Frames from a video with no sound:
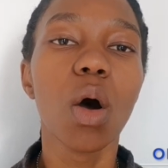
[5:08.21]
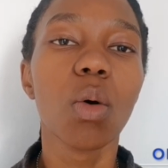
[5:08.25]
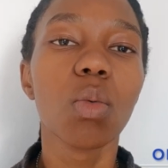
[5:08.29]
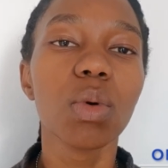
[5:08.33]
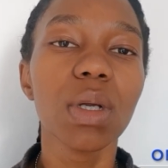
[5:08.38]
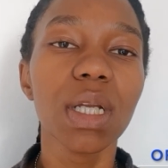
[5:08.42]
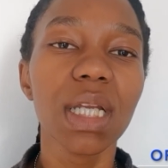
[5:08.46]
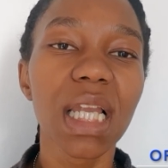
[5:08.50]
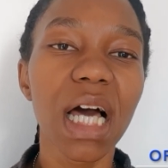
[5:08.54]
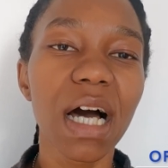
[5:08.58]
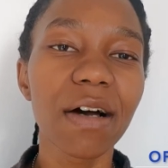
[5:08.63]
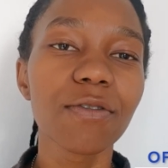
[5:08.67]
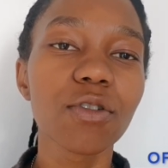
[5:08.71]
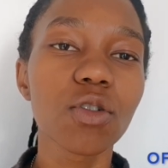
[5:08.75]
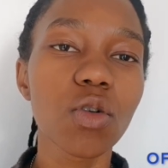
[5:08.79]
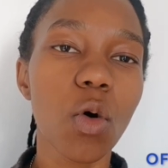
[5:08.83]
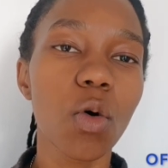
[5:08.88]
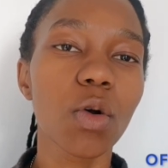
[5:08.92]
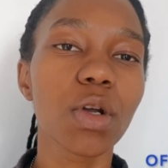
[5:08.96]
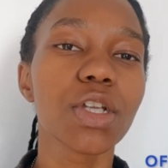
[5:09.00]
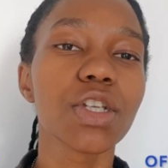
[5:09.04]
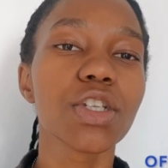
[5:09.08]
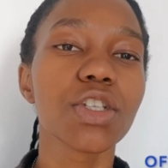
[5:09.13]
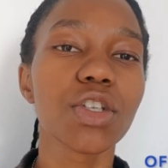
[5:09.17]
We love
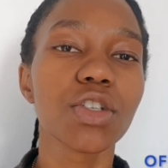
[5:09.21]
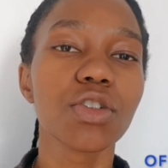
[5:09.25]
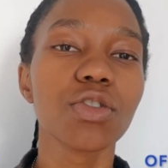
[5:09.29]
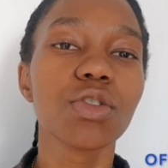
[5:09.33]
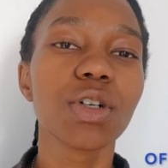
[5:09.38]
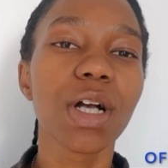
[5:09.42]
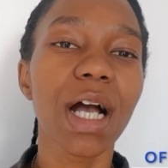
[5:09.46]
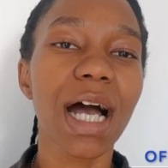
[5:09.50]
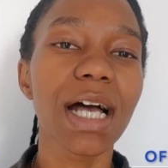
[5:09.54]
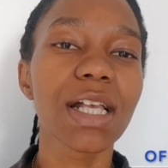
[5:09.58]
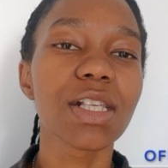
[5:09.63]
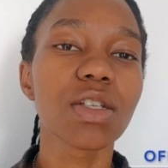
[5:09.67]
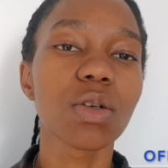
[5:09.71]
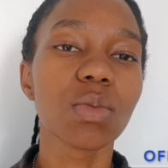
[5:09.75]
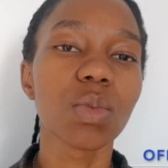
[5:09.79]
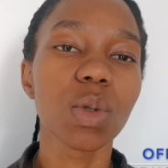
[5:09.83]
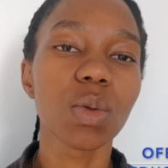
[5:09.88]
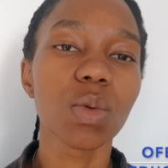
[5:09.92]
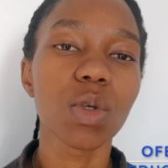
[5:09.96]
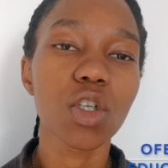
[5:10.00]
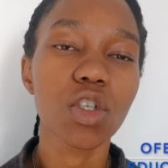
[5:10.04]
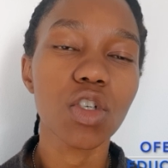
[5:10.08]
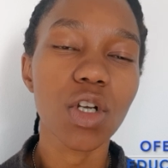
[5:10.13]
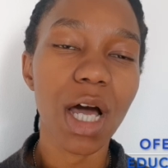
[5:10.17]
talking to you guys, so we
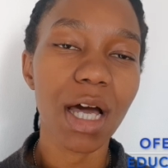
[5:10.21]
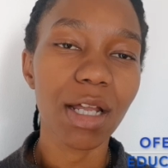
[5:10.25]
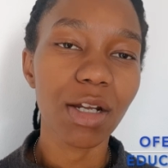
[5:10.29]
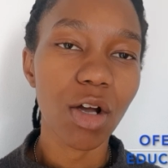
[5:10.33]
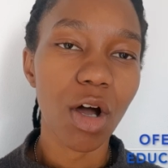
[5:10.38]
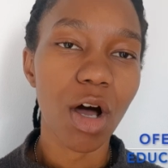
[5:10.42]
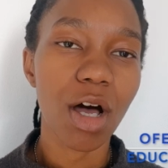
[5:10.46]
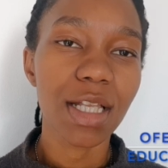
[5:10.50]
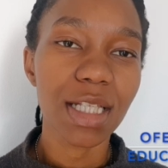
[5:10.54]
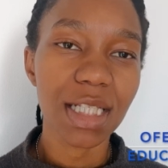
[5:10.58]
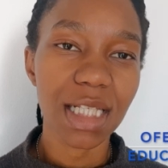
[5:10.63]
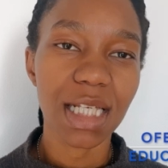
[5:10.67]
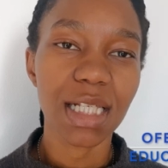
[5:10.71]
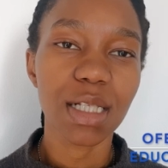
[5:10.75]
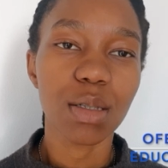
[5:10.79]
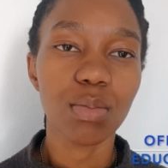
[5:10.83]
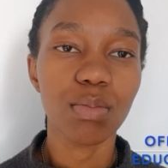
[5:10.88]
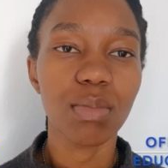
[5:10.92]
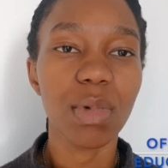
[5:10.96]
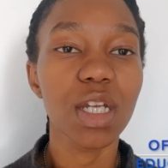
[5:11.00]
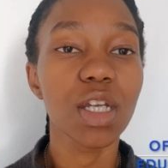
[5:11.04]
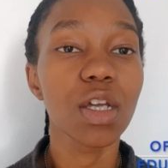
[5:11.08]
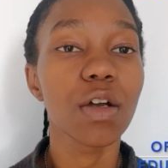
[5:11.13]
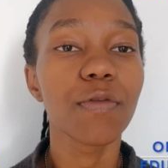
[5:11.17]
will try to answer as
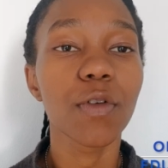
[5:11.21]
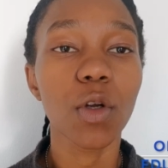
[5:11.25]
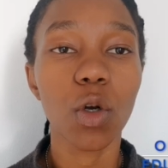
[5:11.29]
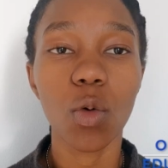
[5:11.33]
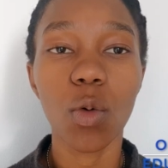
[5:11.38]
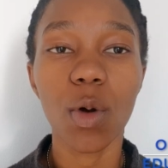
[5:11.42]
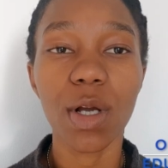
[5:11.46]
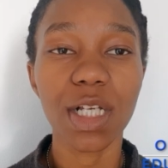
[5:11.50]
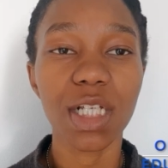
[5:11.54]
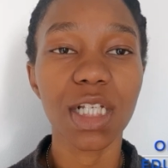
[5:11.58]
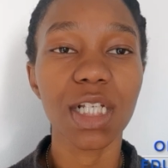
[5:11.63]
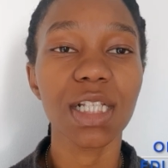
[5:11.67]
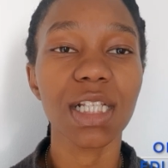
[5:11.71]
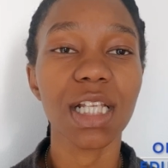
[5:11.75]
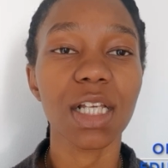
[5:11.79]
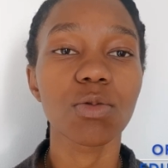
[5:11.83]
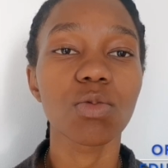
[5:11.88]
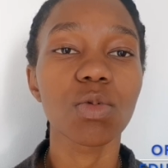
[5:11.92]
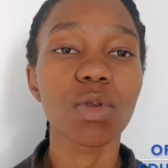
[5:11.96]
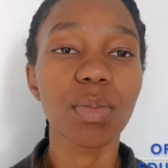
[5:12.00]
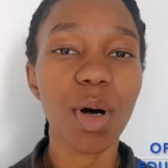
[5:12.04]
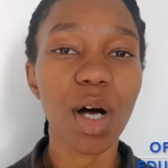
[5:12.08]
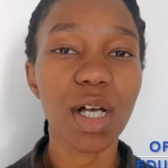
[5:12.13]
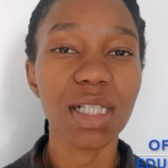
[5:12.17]
many of your questions as
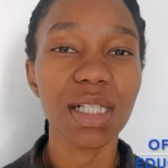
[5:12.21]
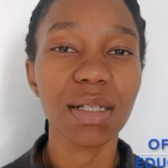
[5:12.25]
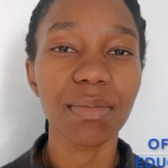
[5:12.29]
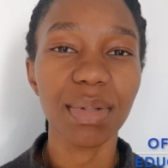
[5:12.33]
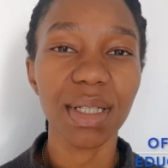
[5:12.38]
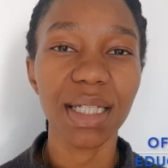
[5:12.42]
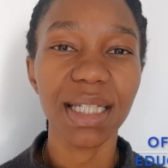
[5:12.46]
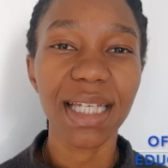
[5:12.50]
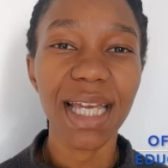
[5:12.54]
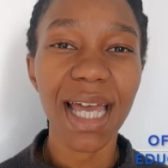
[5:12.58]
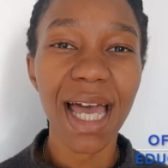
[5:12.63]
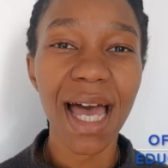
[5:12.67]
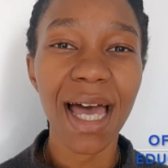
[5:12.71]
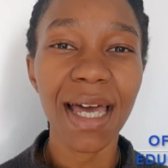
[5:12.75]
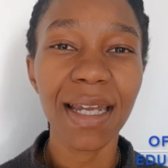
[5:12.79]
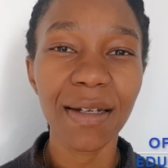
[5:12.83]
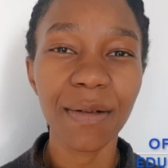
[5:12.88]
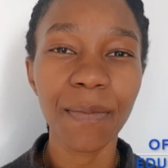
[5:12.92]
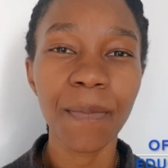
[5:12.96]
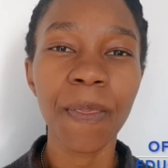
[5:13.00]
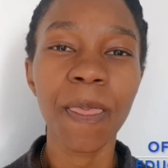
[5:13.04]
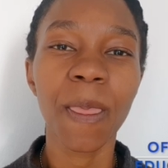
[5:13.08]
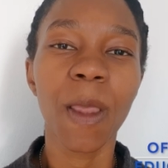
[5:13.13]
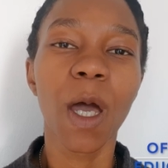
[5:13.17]
we possibly can.